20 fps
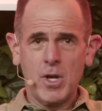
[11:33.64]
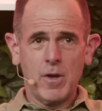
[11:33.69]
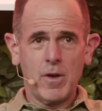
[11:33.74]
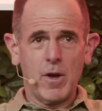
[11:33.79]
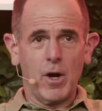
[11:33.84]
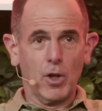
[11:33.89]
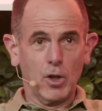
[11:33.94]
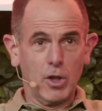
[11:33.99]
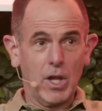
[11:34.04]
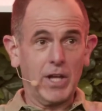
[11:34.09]

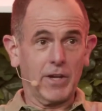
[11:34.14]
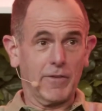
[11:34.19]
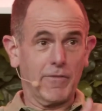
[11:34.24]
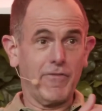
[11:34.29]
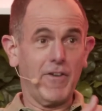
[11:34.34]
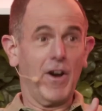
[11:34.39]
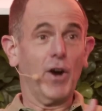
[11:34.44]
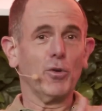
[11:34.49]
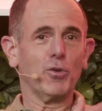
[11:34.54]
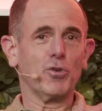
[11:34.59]
a lot of
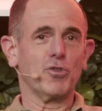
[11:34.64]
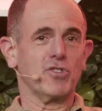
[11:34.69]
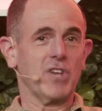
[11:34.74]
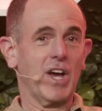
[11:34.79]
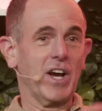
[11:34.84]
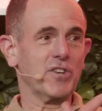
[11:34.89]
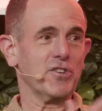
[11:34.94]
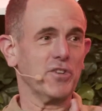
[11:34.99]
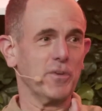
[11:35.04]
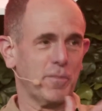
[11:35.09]
founders
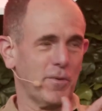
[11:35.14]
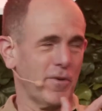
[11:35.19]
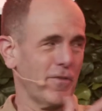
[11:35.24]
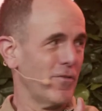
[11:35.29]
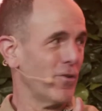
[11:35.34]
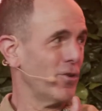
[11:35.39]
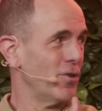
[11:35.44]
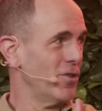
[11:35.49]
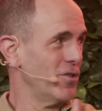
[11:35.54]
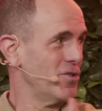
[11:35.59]
actually
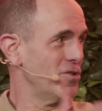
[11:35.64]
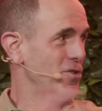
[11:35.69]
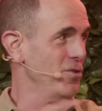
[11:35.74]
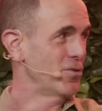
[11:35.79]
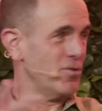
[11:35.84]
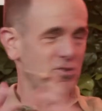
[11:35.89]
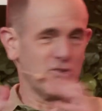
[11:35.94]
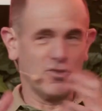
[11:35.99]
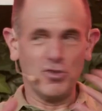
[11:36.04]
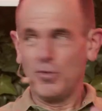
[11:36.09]
prefer to
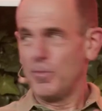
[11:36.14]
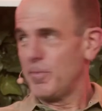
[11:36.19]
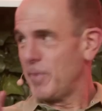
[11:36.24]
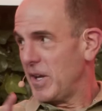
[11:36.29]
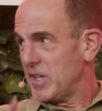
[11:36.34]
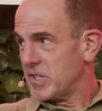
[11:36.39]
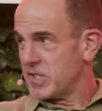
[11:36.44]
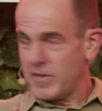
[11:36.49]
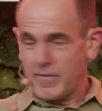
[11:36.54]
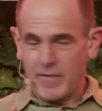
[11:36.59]
do
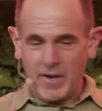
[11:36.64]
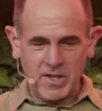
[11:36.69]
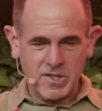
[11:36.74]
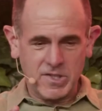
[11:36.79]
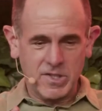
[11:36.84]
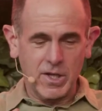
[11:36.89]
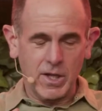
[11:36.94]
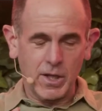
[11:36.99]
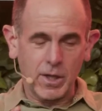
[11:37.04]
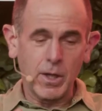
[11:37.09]
Zoom-based
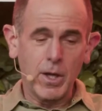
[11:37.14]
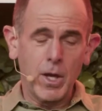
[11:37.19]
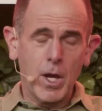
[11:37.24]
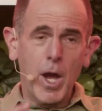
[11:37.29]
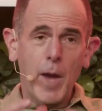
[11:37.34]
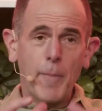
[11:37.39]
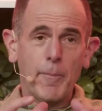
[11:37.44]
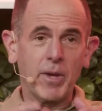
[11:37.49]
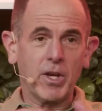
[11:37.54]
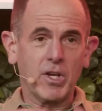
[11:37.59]
investing
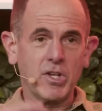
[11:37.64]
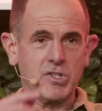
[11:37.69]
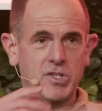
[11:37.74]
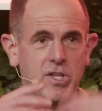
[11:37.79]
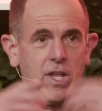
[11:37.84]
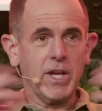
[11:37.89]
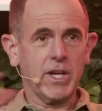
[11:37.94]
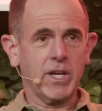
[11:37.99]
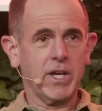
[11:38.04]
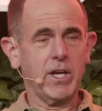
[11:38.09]
because
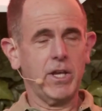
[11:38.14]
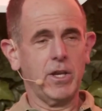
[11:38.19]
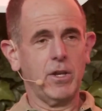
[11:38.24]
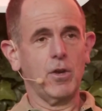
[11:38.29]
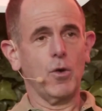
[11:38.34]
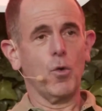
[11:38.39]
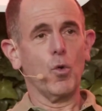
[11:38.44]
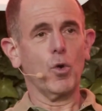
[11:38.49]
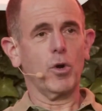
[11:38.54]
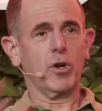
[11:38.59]
they
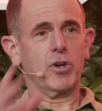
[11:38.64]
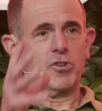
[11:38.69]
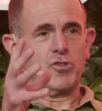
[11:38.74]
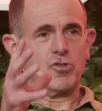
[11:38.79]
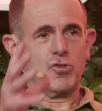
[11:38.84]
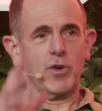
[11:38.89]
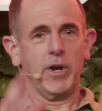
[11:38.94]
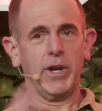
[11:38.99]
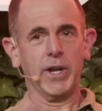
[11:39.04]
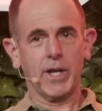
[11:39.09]
can
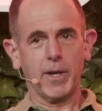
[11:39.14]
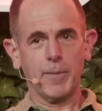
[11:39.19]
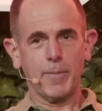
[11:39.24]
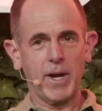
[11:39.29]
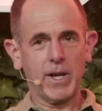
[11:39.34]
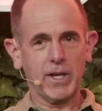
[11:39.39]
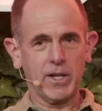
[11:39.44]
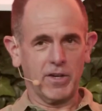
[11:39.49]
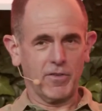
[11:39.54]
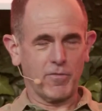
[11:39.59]
orchestrate a
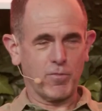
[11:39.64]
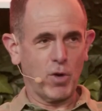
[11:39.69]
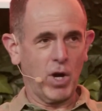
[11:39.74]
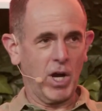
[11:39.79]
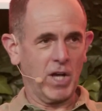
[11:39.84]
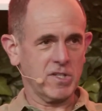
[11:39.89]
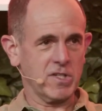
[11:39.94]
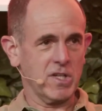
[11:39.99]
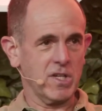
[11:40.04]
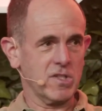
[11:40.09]
competitive
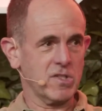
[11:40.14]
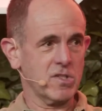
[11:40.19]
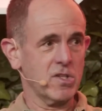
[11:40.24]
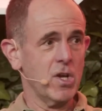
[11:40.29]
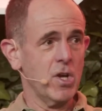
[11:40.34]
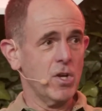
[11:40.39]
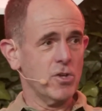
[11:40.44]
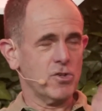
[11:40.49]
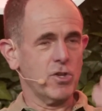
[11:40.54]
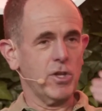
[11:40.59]
process.
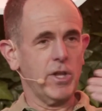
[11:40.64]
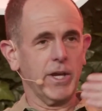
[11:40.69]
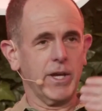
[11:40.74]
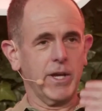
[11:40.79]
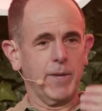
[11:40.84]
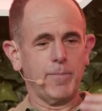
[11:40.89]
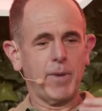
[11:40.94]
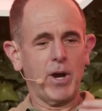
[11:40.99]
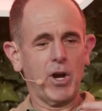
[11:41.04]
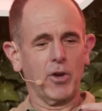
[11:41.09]
So they
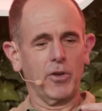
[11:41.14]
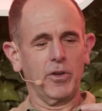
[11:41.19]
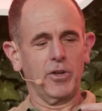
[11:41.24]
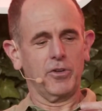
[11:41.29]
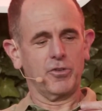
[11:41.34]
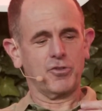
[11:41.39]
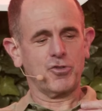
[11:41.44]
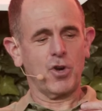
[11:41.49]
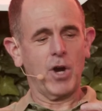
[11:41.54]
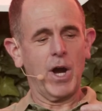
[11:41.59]
can
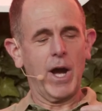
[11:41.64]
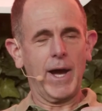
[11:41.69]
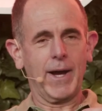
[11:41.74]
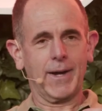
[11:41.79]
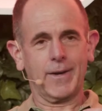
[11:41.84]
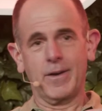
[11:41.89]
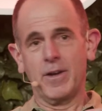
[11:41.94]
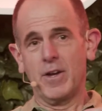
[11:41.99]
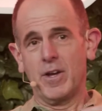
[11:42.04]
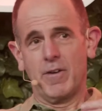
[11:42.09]
parallel
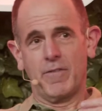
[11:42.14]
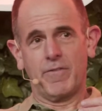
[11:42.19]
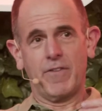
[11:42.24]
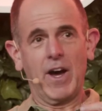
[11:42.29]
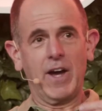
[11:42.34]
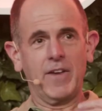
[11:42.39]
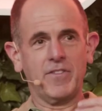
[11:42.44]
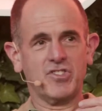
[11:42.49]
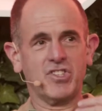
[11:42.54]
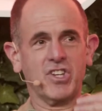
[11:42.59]
track
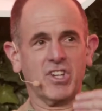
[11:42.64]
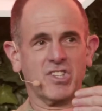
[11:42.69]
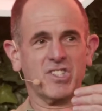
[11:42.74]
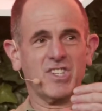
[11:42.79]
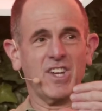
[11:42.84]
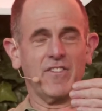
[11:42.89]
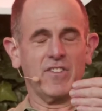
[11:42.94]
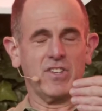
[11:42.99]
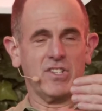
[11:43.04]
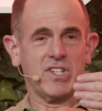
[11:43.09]
5, 6,
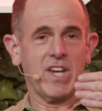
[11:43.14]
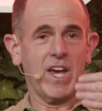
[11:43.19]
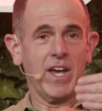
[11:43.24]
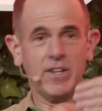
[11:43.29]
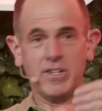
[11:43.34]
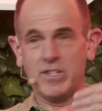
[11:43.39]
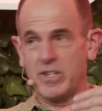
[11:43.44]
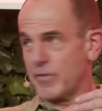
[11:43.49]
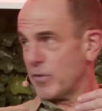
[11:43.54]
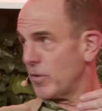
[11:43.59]
7,
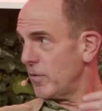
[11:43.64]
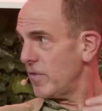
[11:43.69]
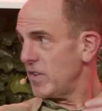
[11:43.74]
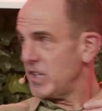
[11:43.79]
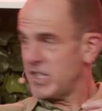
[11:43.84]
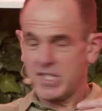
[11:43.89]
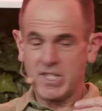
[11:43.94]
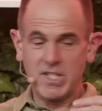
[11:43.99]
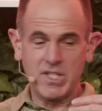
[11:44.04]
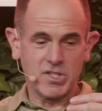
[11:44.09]
10 different
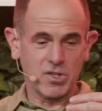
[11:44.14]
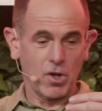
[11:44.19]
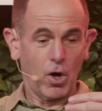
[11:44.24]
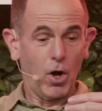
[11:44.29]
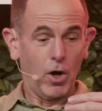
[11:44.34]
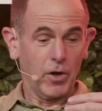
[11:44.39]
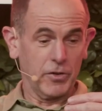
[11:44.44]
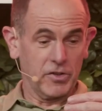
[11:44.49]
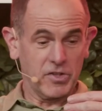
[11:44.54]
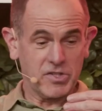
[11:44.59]
VCs
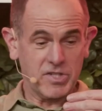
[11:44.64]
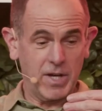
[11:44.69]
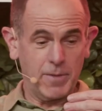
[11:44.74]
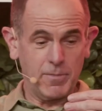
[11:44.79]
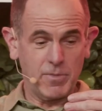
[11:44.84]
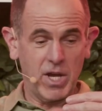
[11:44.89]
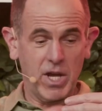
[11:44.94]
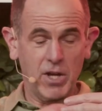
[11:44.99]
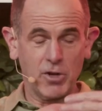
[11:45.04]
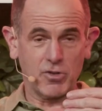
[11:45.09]
all in the same
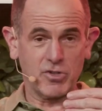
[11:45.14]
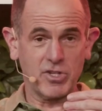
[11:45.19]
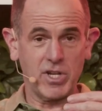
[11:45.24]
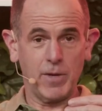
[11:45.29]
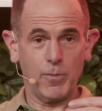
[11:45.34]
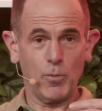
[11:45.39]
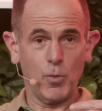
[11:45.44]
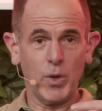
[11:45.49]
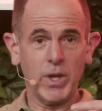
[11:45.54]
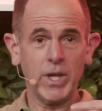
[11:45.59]
day or
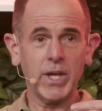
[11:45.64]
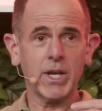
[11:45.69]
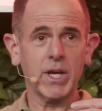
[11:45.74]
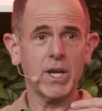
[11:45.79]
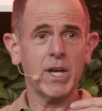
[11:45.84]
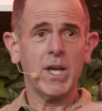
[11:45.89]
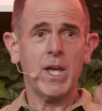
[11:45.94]
same week.